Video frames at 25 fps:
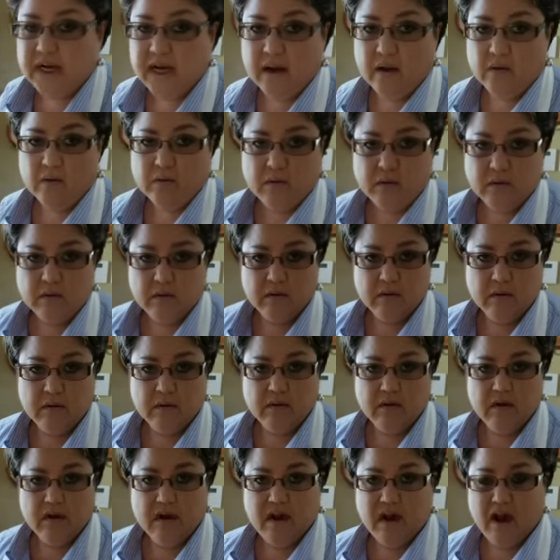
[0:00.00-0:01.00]
down.
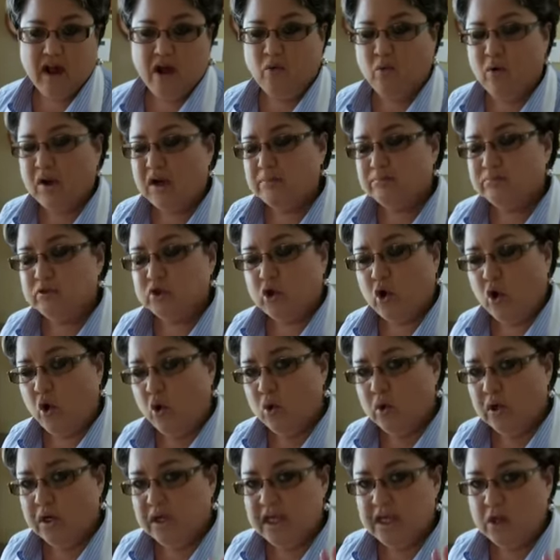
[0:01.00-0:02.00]
I want them
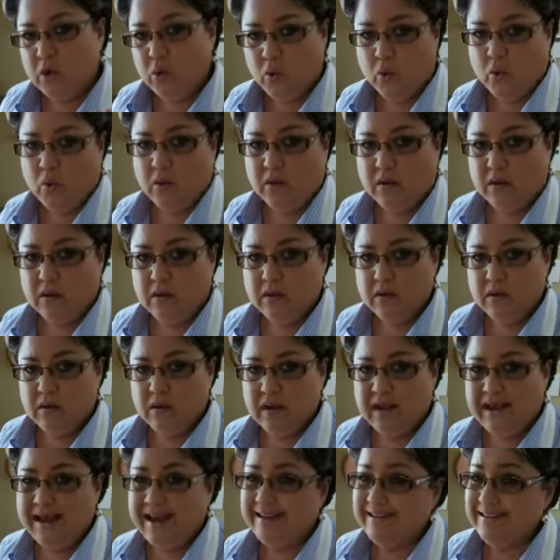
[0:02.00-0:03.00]
totally cool.
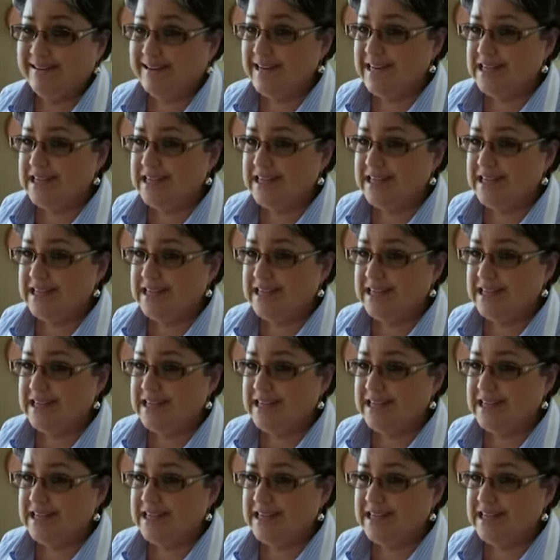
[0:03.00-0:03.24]
At